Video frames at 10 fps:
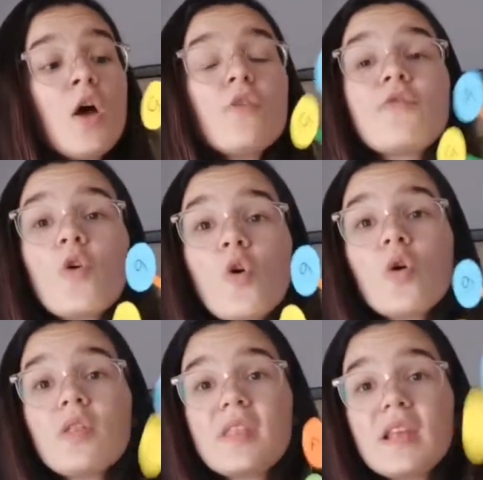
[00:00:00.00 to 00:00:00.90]

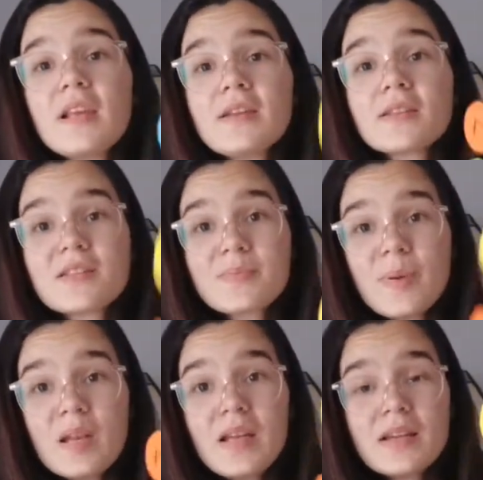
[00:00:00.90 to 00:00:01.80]
For the spinner